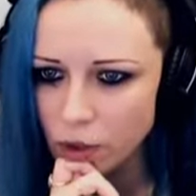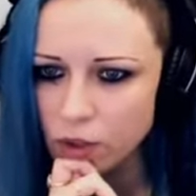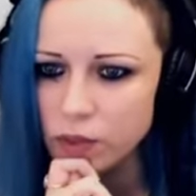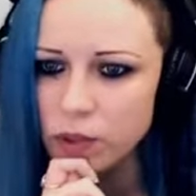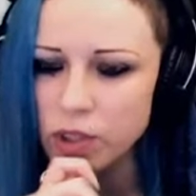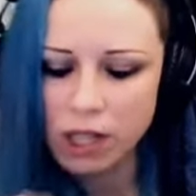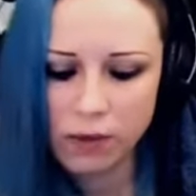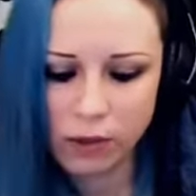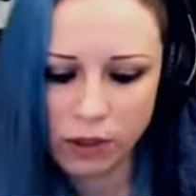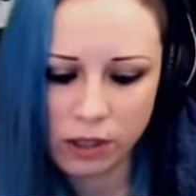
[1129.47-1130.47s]
Only what I
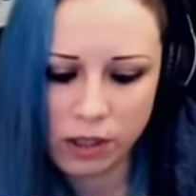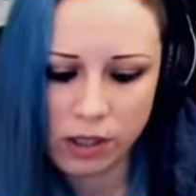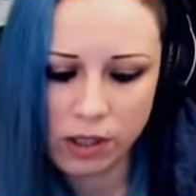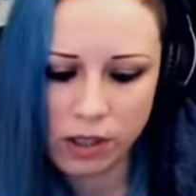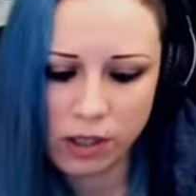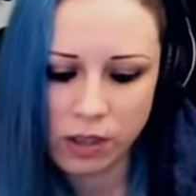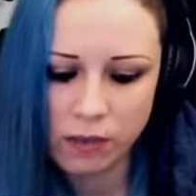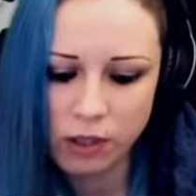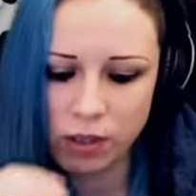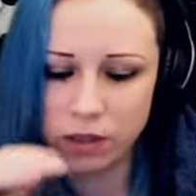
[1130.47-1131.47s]
am worried is this
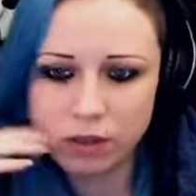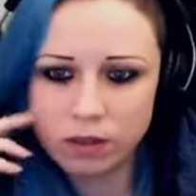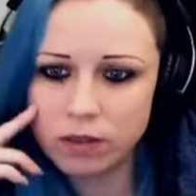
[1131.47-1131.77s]
Inferno.